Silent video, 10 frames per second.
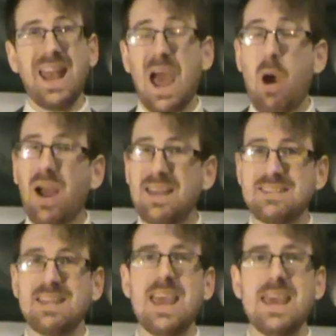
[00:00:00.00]
Now, I
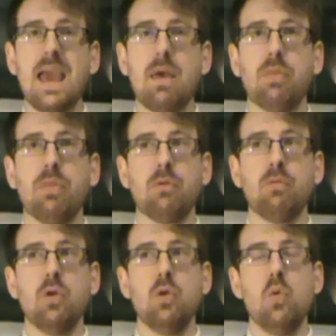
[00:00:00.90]
say get
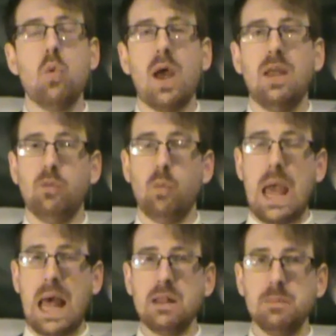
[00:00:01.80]
through as
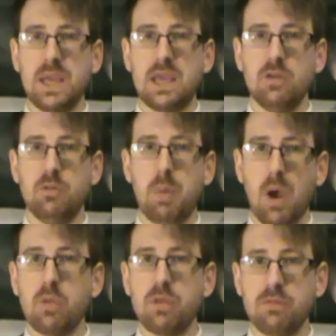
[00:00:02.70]
well because
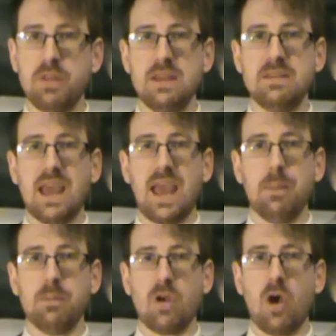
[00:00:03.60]
both of these
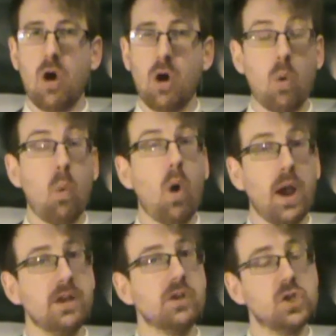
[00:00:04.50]
games are
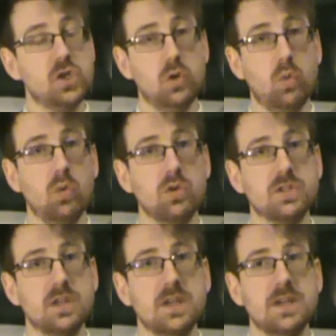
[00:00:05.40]
quite
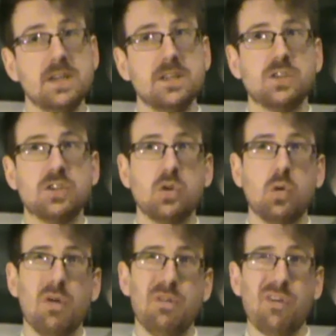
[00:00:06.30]
short.
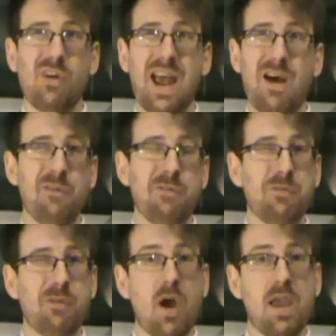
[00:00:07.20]
Sort of around
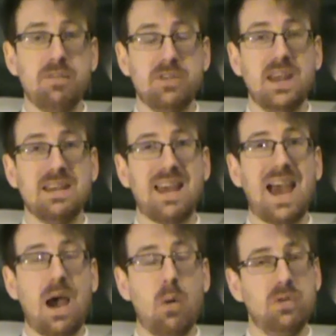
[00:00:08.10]
5-6
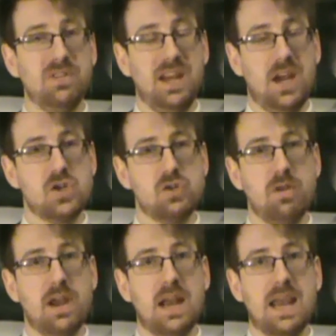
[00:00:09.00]
hours-ish,
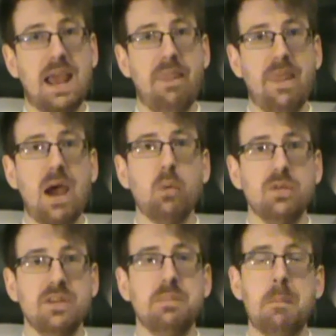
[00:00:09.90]
really. And that
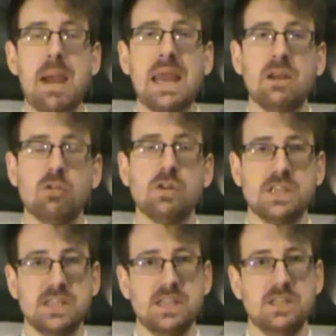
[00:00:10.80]
was its main
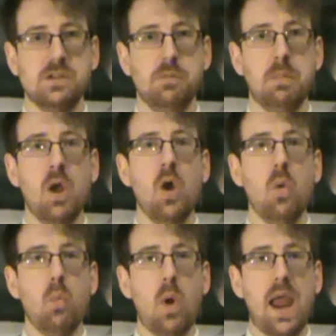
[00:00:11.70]
criticism
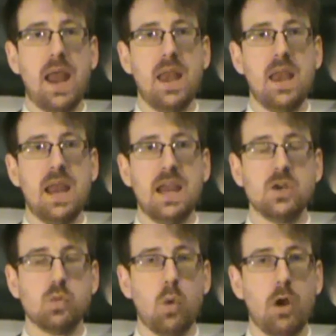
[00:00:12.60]
when
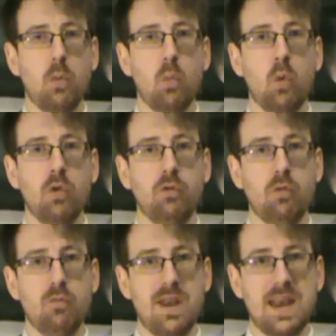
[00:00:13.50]
each one was
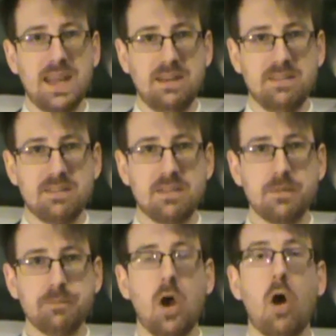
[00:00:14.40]
released.
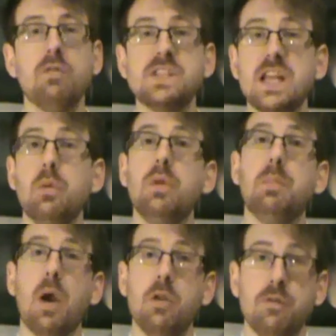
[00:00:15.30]
Obviously,
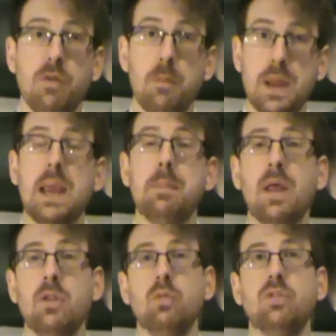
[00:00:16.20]
with both of them being
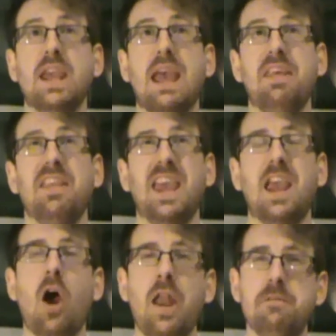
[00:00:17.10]
bundled together, they
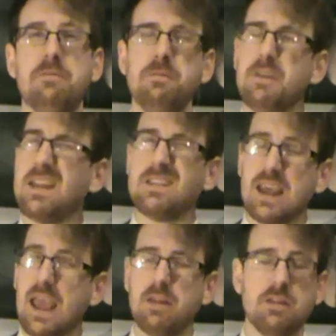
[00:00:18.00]
kind of fit
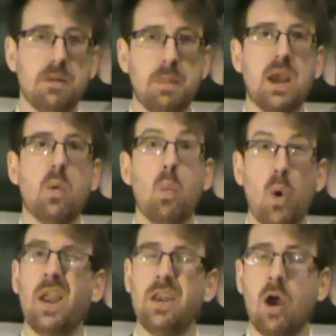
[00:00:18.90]
together to make
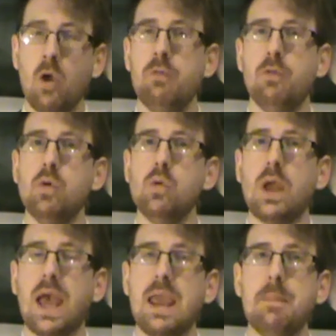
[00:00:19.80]
one overall
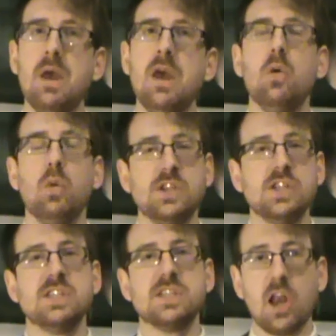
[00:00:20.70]
game,
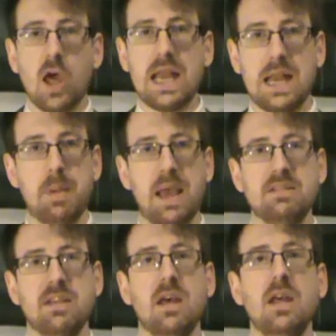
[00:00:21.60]
which is slightly
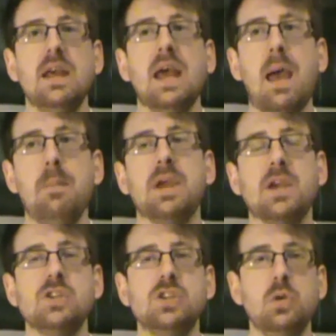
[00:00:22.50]
better. And
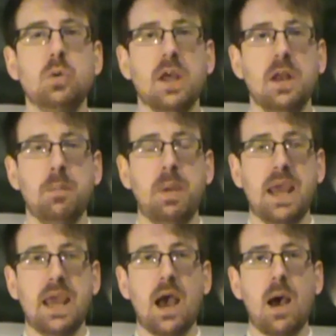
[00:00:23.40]
because you can
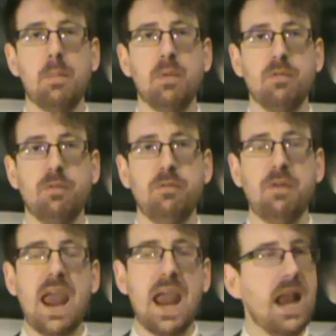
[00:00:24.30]
pick it up
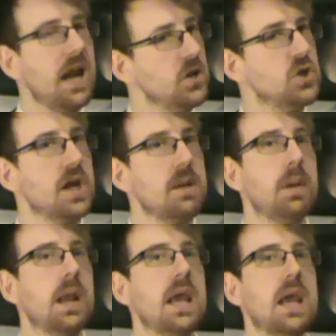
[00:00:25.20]
fairly
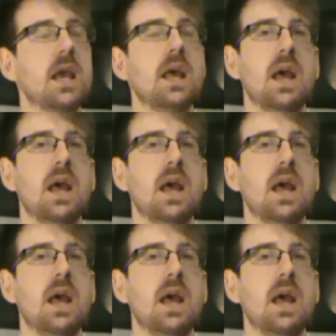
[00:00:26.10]
cheaply